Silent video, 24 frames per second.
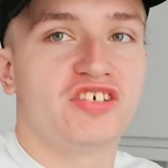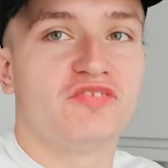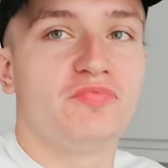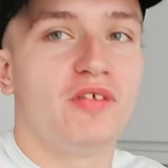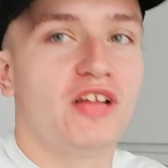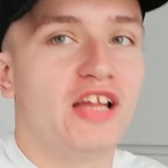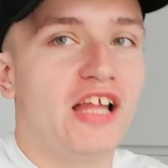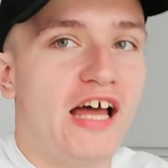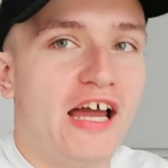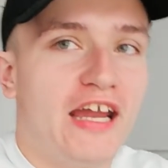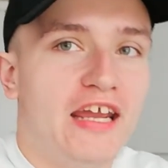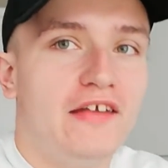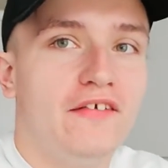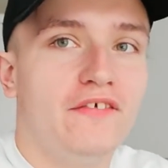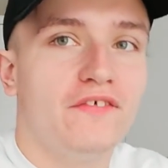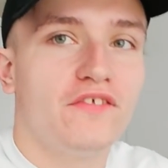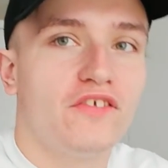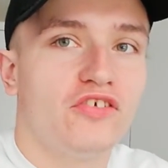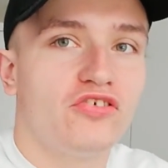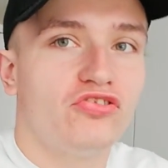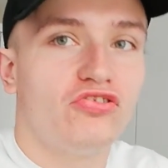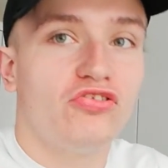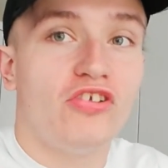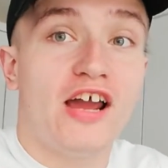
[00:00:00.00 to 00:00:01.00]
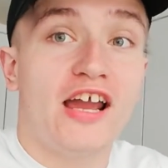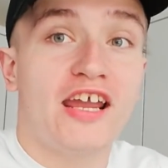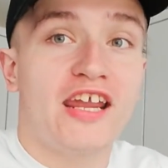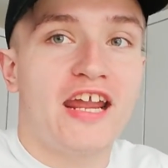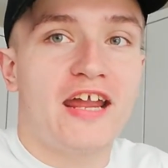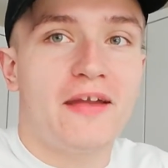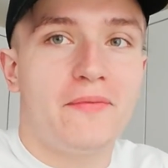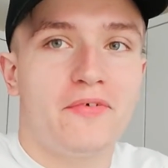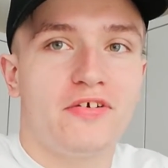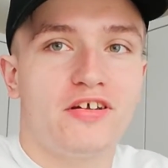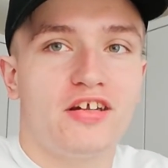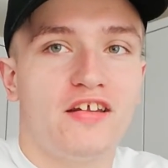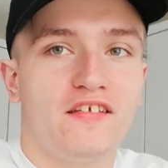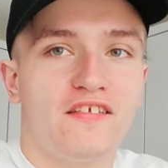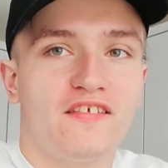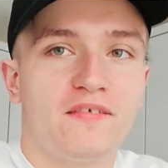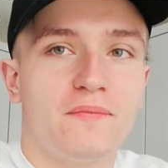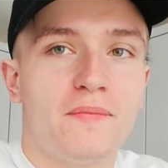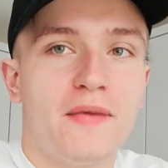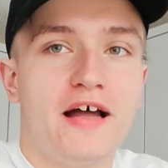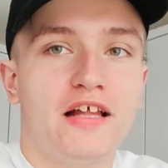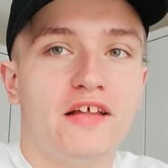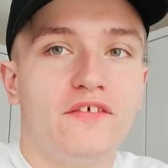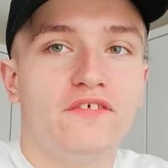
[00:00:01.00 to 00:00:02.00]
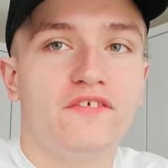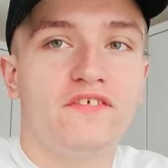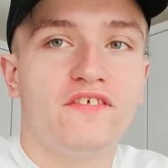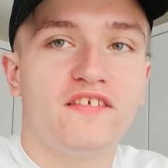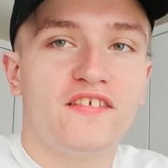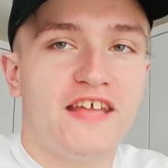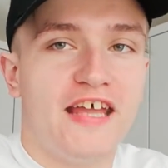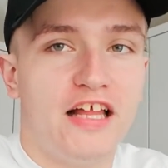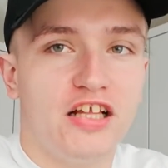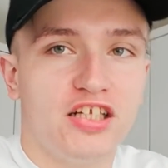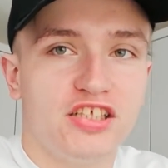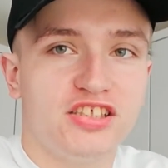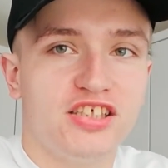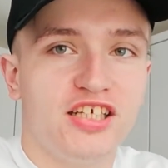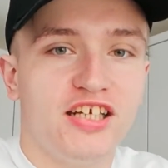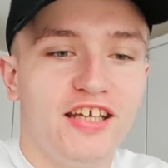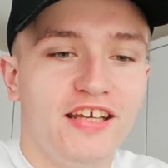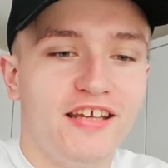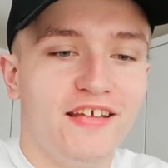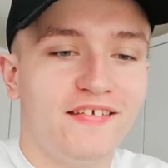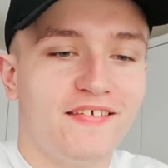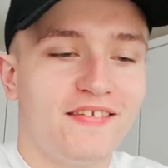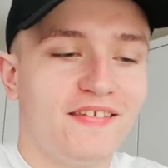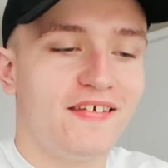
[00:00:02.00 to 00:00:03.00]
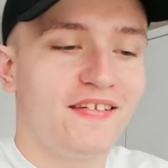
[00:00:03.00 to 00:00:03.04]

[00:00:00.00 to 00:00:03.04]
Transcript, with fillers: of my life to try and get rid of the smell of stale cheese.